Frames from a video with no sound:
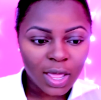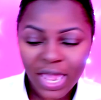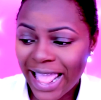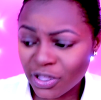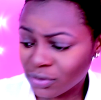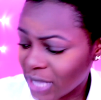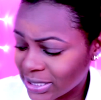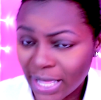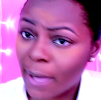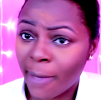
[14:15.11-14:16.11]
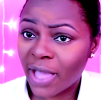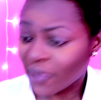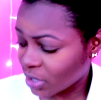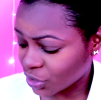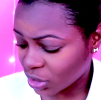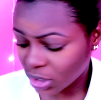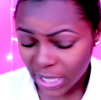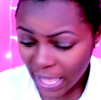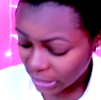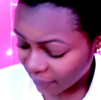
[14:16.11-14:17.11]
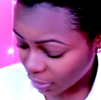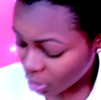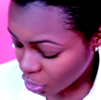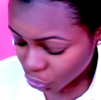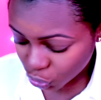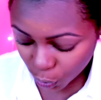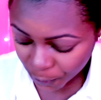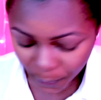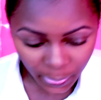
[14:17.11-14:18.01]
And I stay by my MAC foundation. Like, I love it. So,